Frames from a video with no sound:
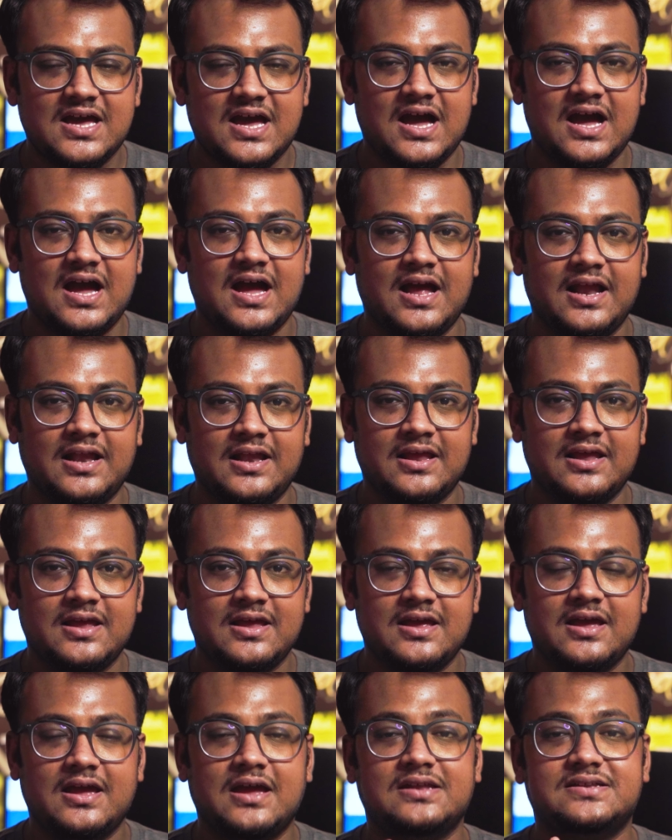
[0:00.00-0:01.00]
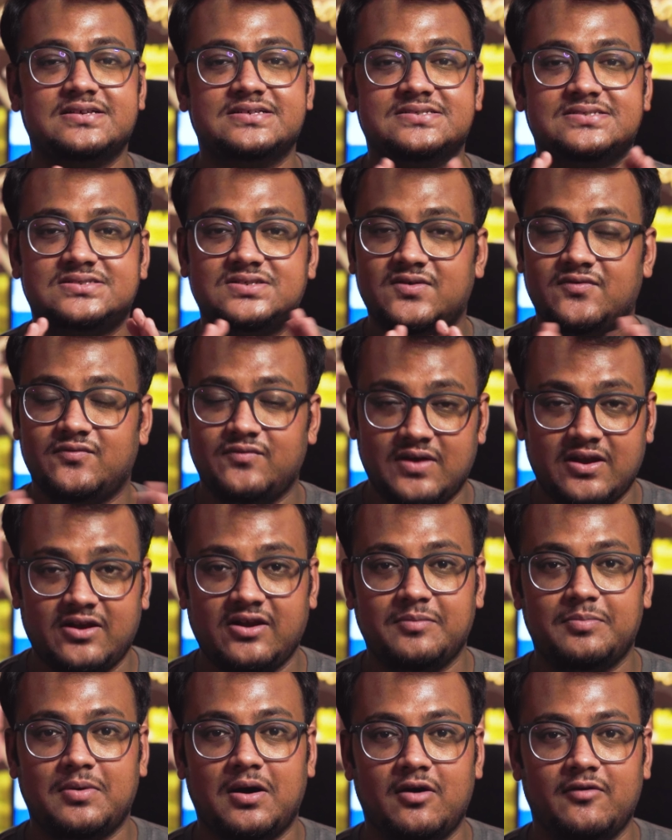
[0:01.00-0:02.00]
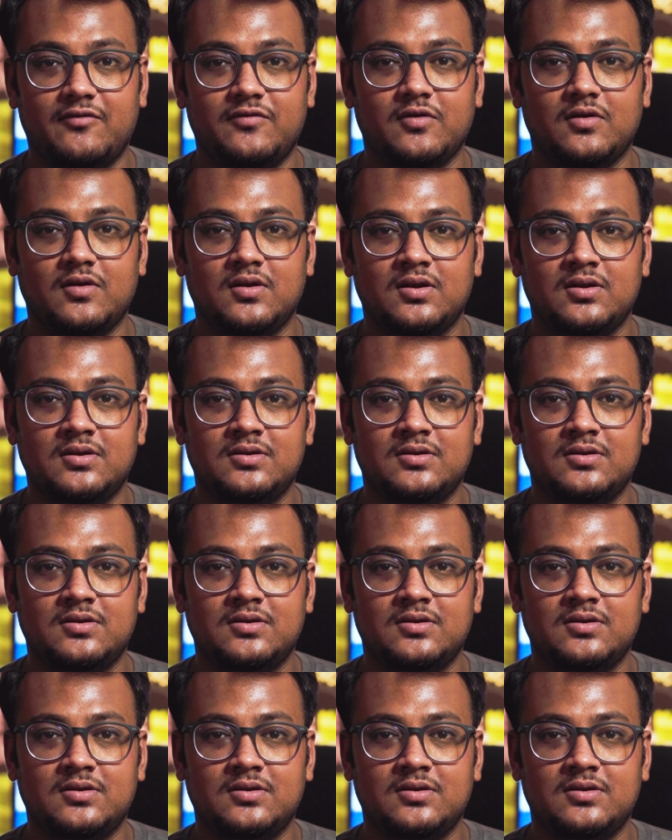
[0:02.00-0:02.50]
and it is very powerful.